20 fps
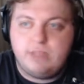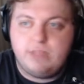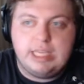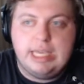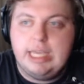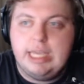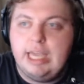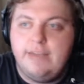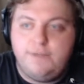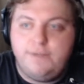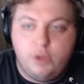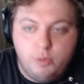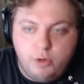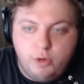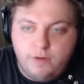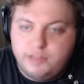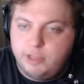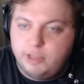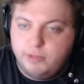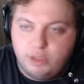If you
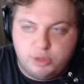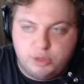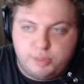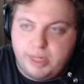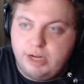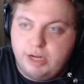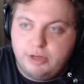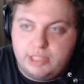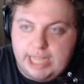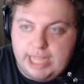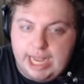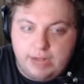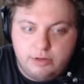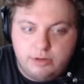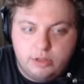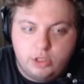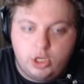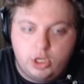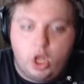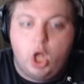move some of those players
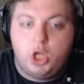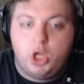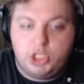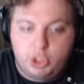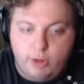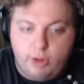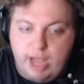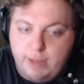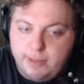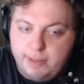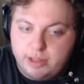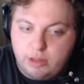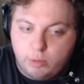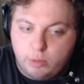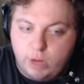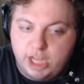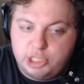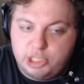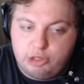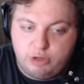down to also help out the
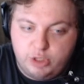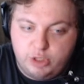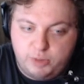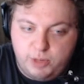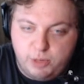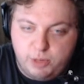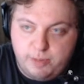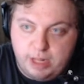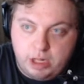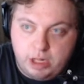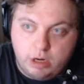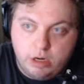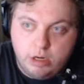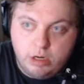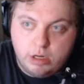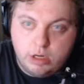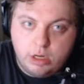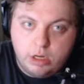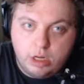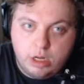roster and Spear Pillar,
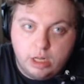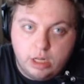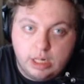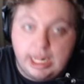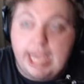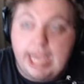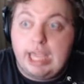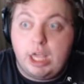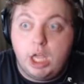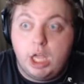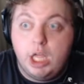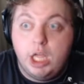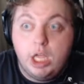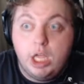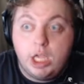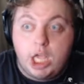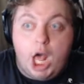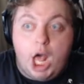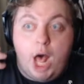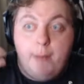like,
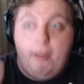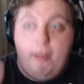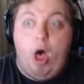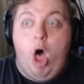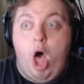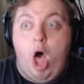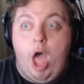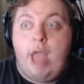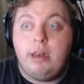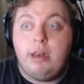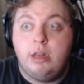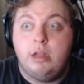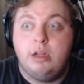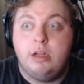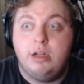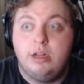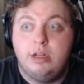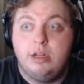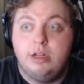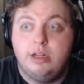come on.
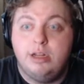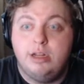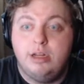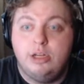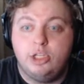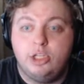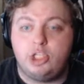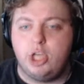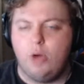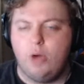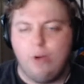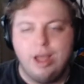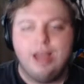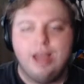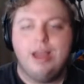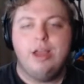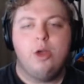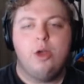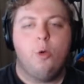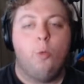So
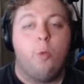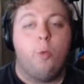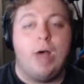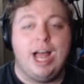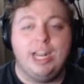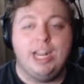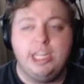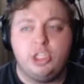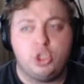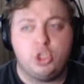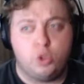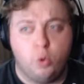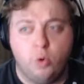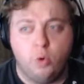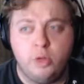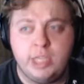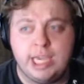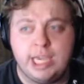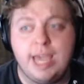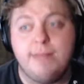while it's cool
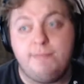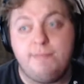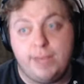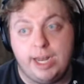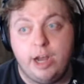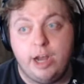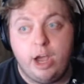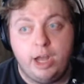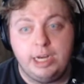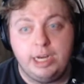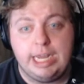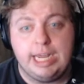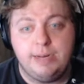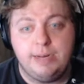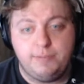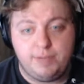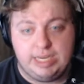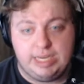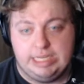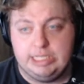to get bid on and
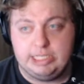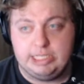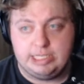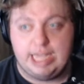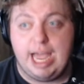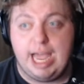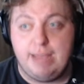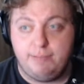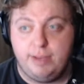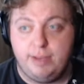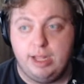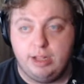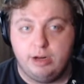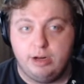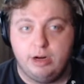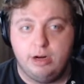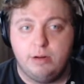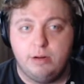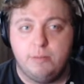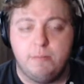be in Sky
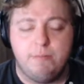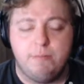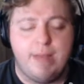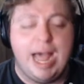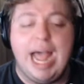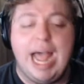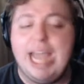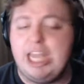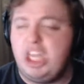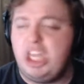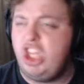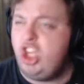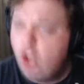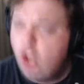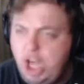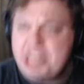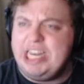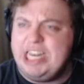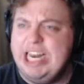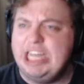Pillar, my
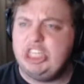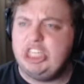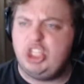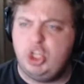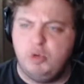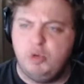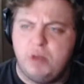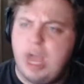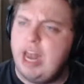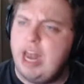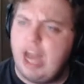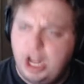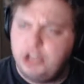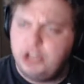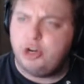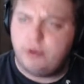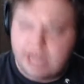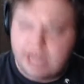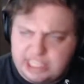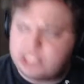goodness, do not
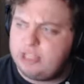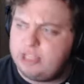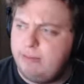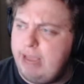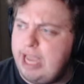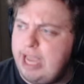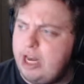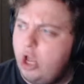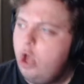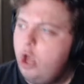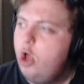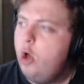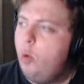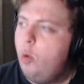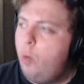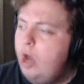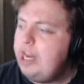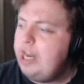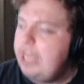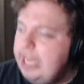underestimate
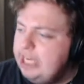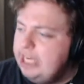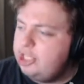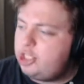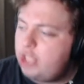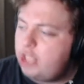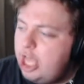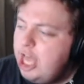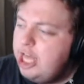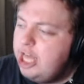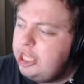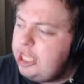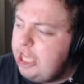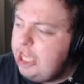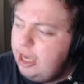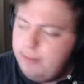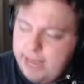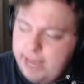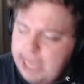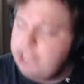what is the
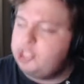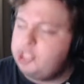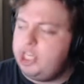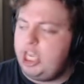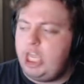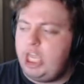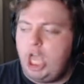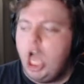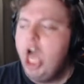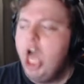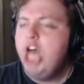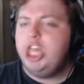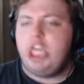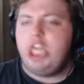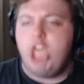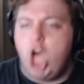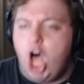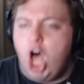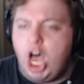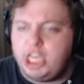amazing, the
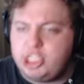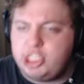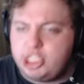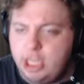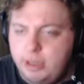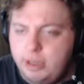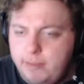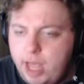awesome